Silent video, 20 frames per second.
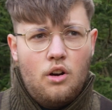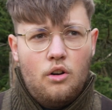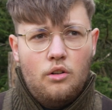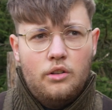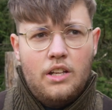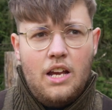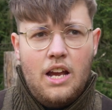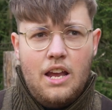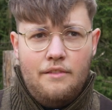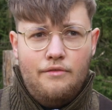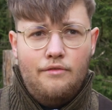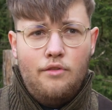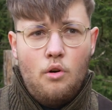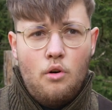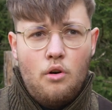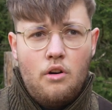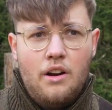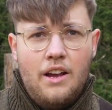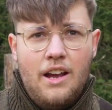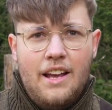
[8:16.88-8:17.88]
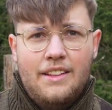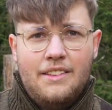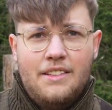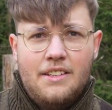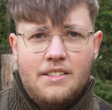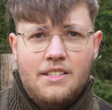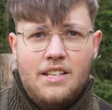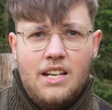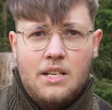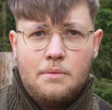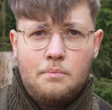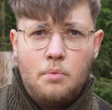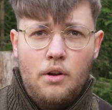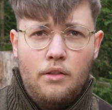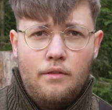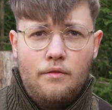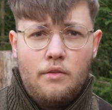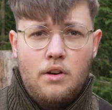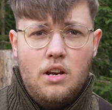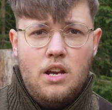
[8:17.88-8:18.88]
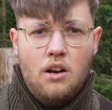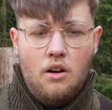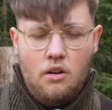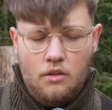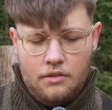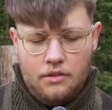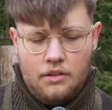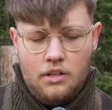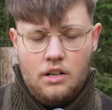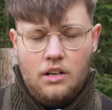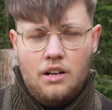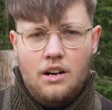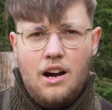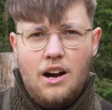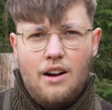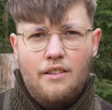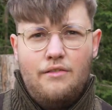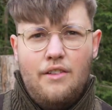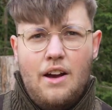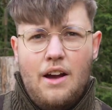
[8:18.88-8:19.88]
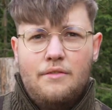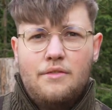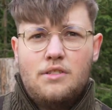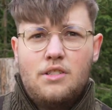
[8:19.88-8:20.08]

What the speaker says: on the A4 and the 6.3 on the R5.